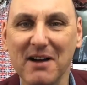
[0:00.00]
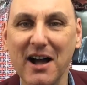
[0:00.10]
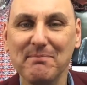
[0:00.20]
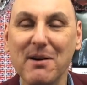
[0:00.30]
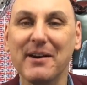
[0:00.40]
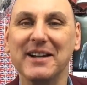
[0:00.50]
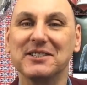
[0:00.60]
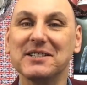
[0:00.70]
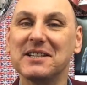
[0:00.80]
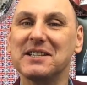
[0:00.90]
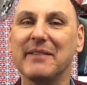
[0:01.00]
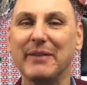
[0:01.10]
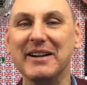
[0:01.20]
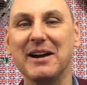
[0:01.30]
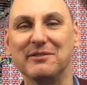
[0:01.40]
my pocket just to see if
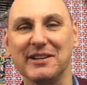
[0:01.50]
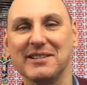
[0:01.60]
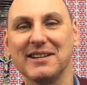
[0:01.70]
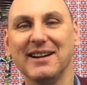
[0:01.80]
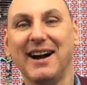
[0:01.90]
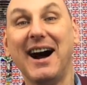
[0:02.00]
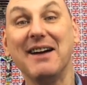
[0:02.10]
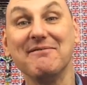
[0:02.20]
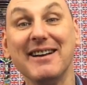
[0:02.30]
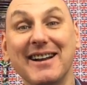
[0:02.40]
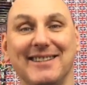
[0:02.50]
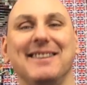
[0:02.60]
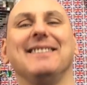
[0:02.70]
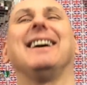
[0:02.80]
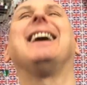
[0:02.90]
they notice. I really do.